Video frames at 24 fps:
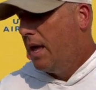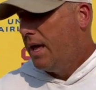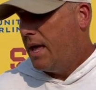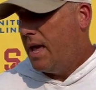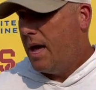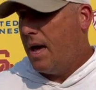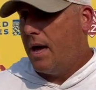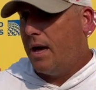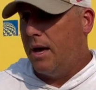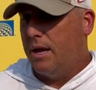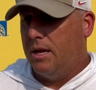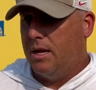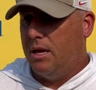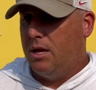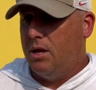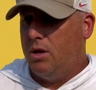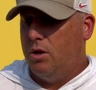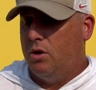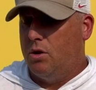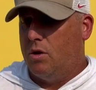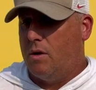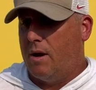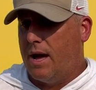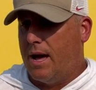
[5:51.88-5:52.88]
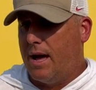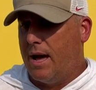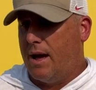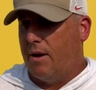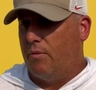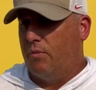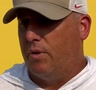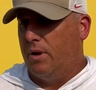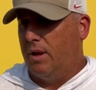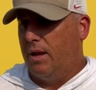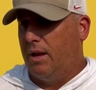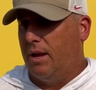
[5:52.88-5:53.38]
Yeah, I
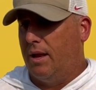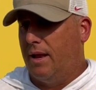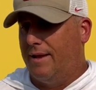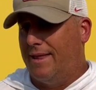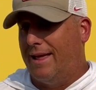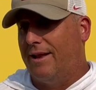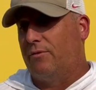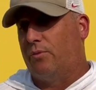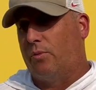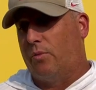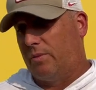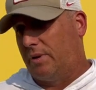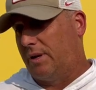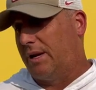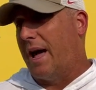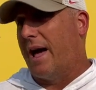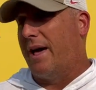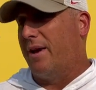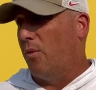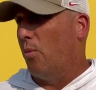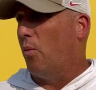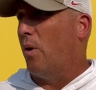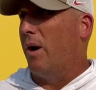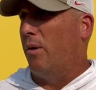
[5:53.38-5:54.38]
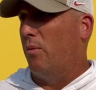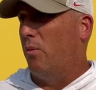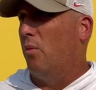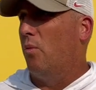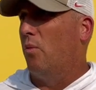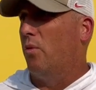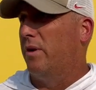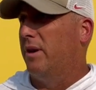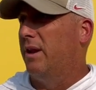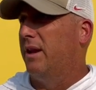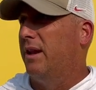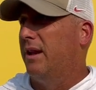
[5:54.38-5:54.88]
really, that's kind of why we
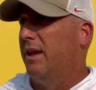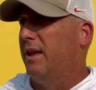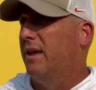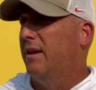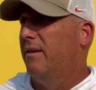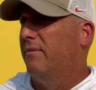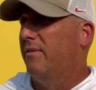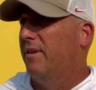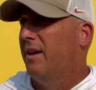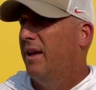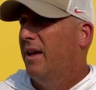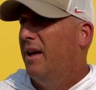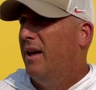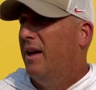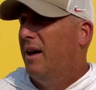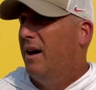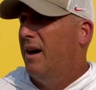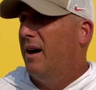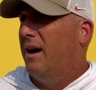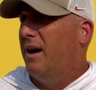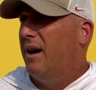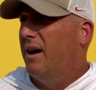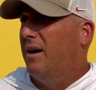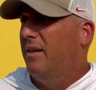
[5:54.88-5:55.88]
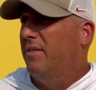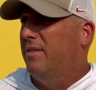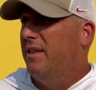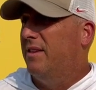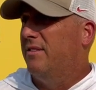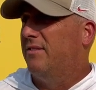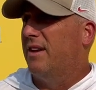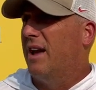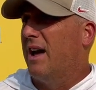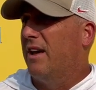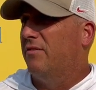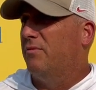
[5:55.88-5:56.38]
wanted to give
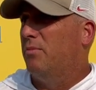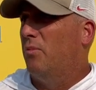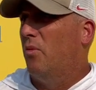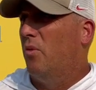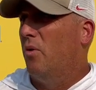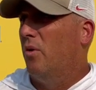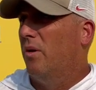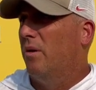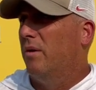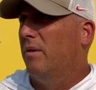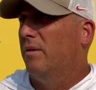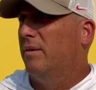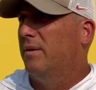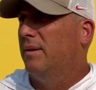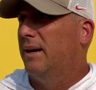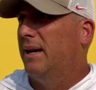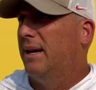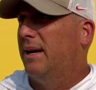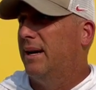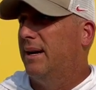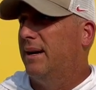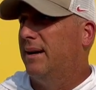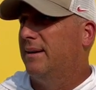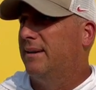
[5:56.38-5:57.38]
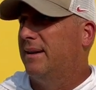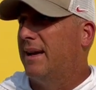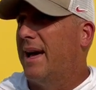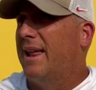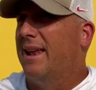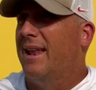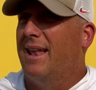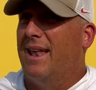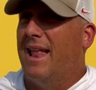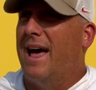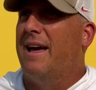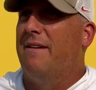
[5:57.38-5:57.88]
these guys more
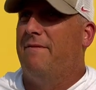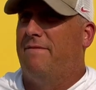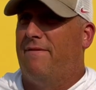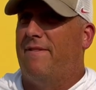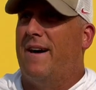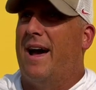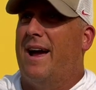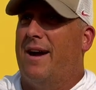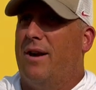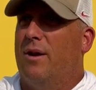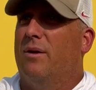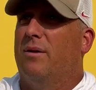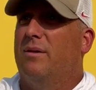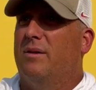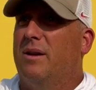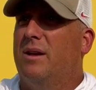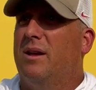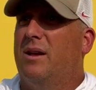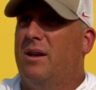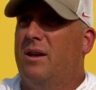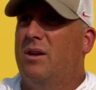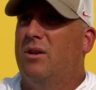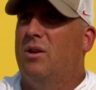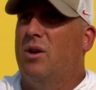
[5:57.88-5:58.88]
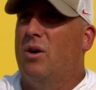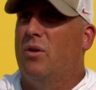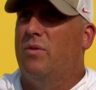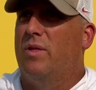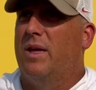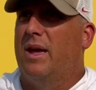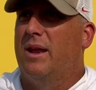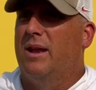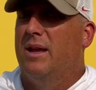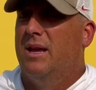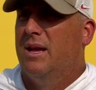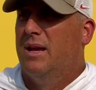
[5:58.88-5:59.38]
kind of live fire. You know,
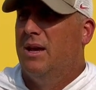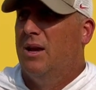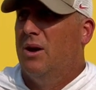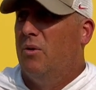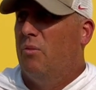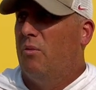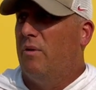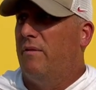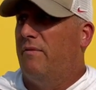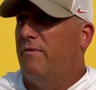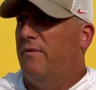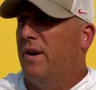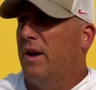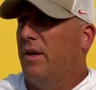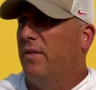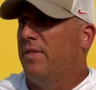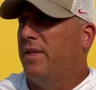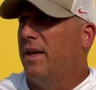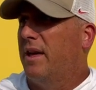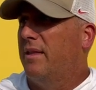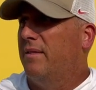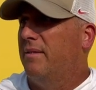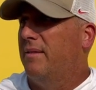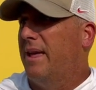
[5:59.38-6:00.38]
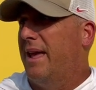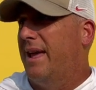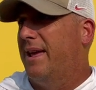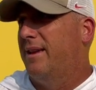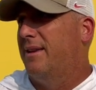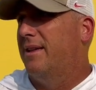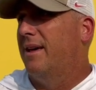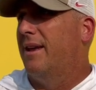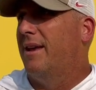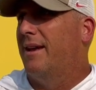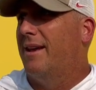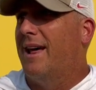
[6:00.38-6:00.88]
that we felt that they
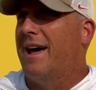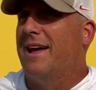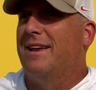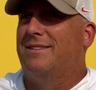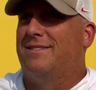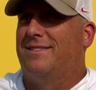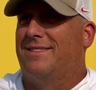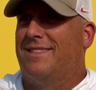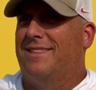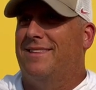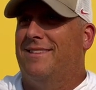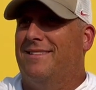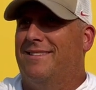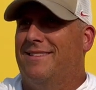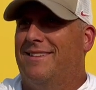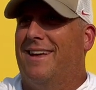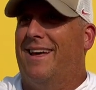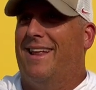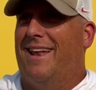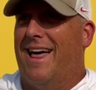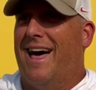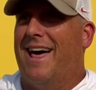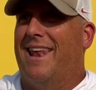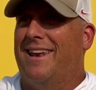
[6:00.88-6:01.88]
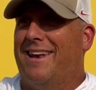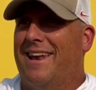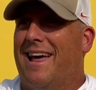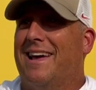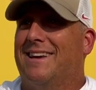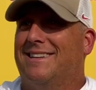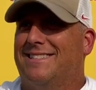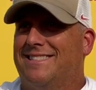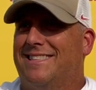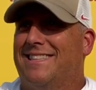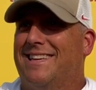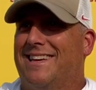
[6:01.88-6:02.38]
had done a lot of
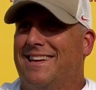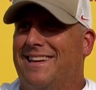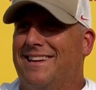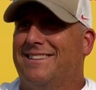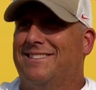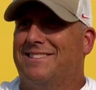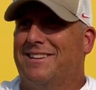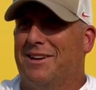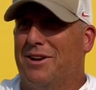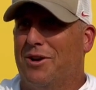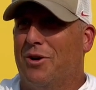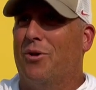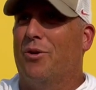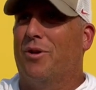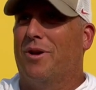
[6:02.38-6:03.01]
nice things in